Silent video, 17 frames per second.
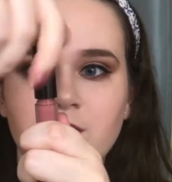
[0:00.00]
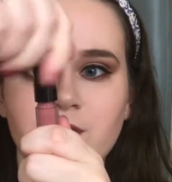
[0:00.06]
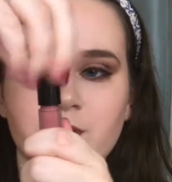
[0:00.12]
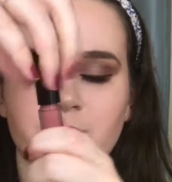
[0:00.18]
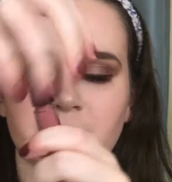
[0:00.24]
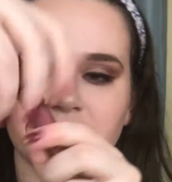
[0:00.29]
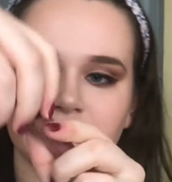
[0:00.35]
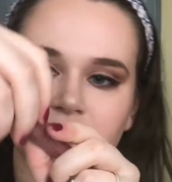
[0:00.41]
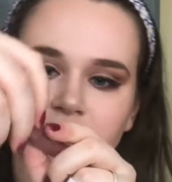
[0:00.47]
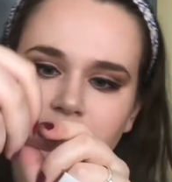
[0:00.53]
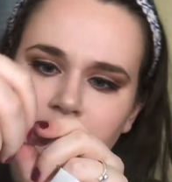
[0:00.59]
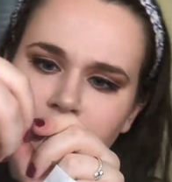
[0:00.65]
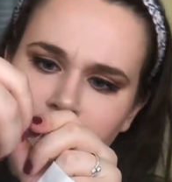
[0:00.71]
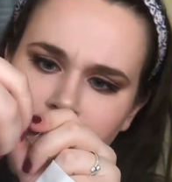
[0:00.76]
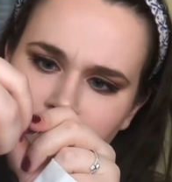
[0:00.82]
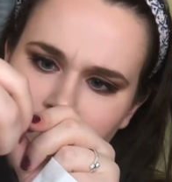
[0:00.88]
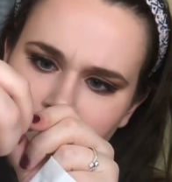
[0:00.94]
or Kristen.
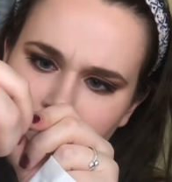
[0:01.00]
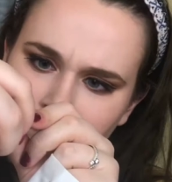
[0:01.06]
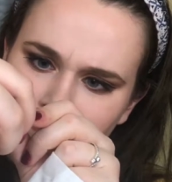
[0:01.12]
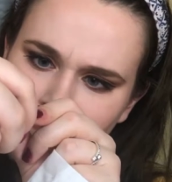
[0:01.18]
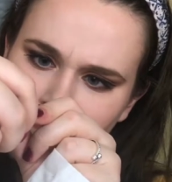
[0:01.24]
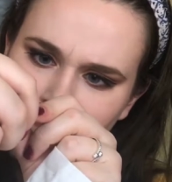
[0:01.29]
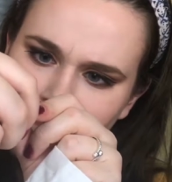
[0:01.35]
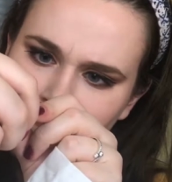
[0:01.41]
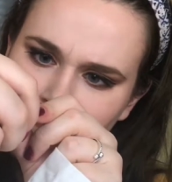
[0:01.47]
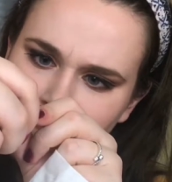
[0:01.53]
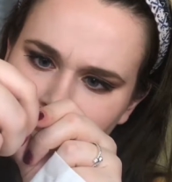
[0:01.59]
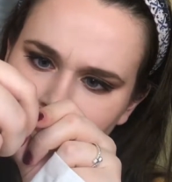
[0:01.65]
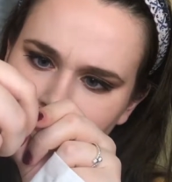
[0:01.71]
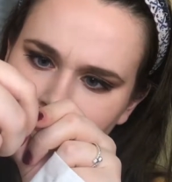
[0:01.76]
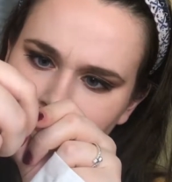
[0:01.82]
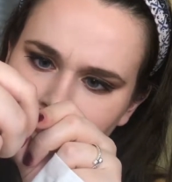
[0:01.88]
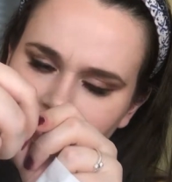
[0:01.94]

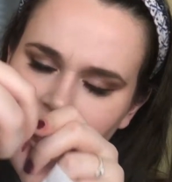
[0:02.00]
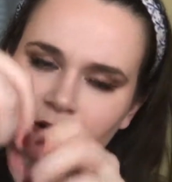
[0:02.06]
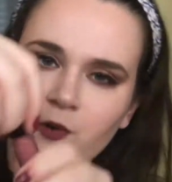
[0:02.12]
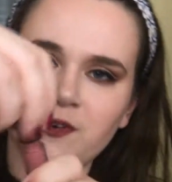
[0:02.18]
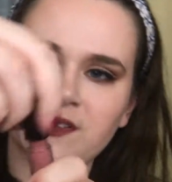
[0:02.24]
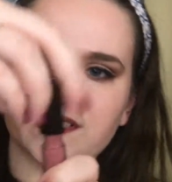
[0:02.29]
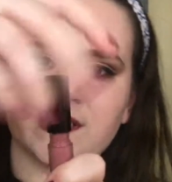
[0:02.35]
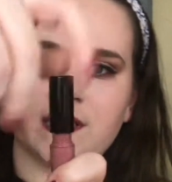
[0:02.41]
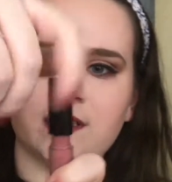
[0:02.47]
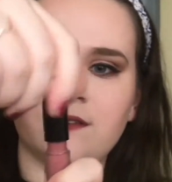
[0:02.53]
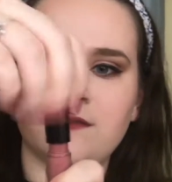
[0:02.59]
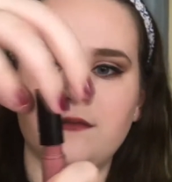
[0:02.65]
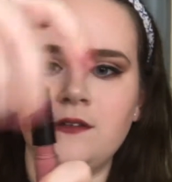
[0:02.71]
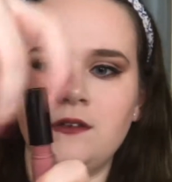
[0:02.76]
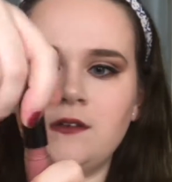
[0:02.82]
Yeah, Kristen.